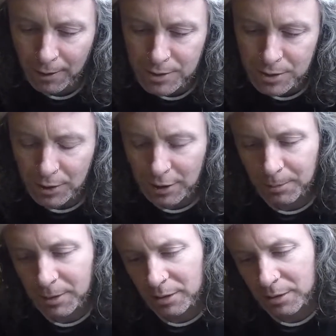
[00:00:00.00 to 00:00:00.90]
so I got
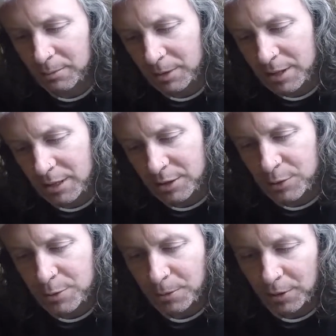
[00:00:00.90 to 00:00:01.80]
my
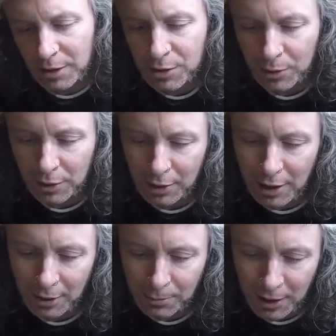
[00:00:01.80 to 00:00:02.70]
tattoos put into it, and they
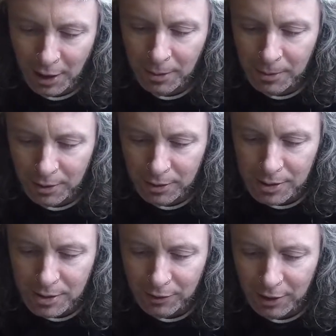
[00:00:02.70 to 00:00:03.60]
had my name in it and
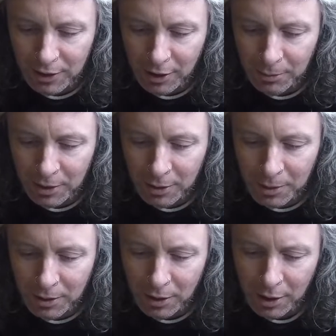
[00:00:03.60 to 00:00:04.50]
stuff like that, my email.